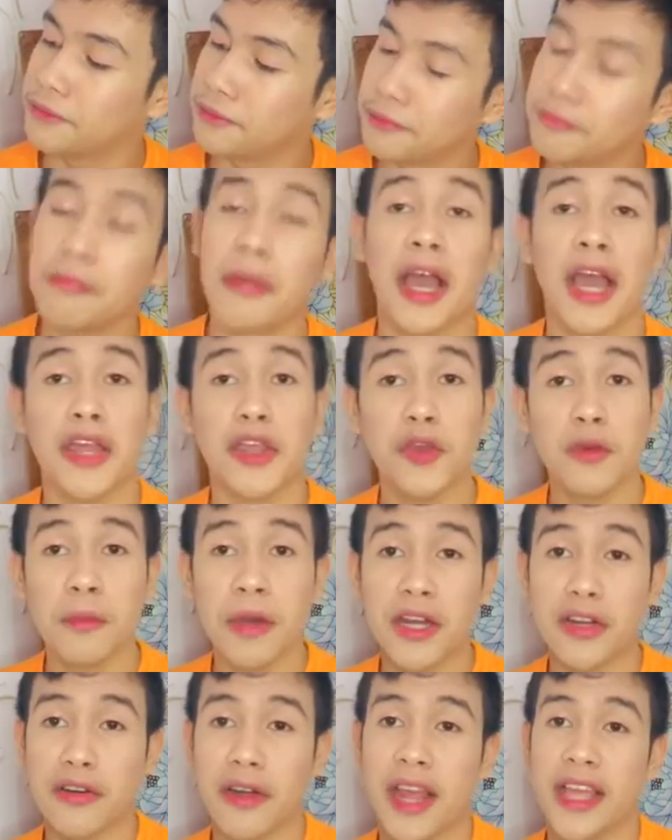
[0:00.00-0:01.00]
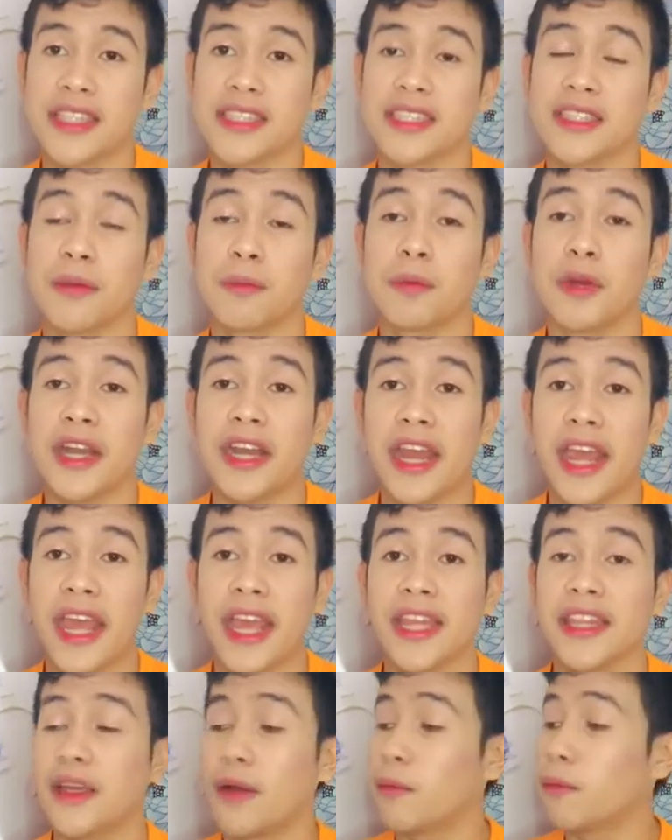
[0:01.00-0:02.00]
mga human rights na
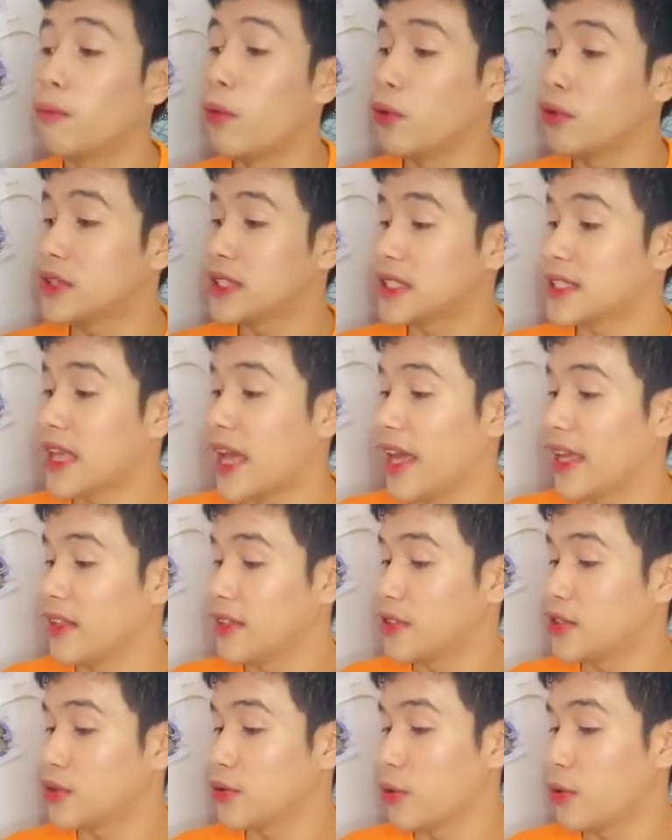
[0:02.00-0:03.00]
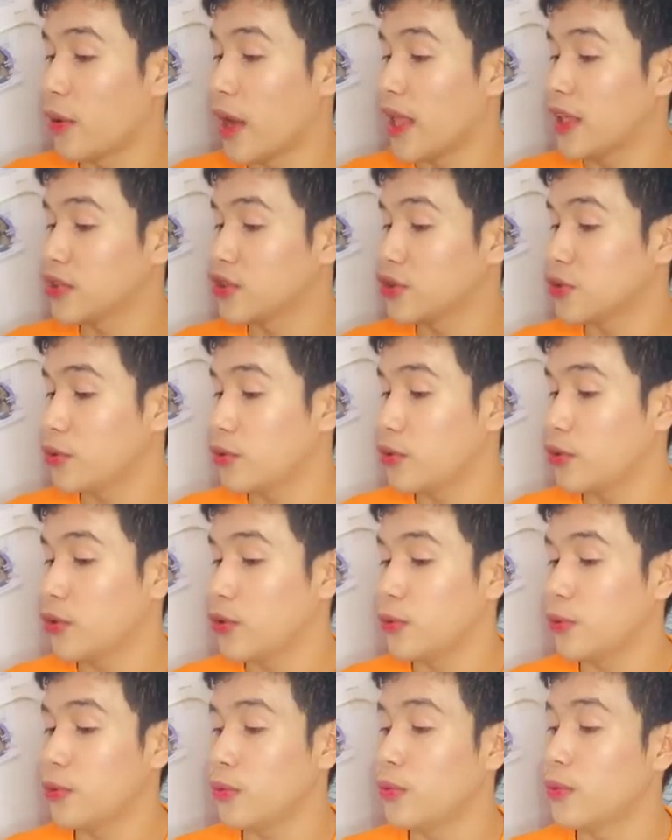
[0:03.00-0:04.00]
brinig ng both sides. So I'll show
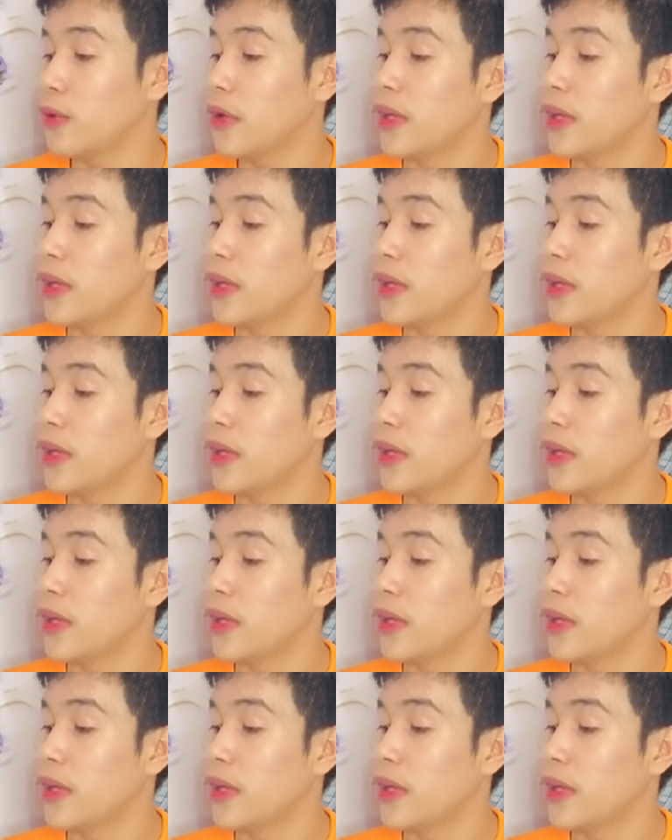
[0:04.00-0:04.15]
you,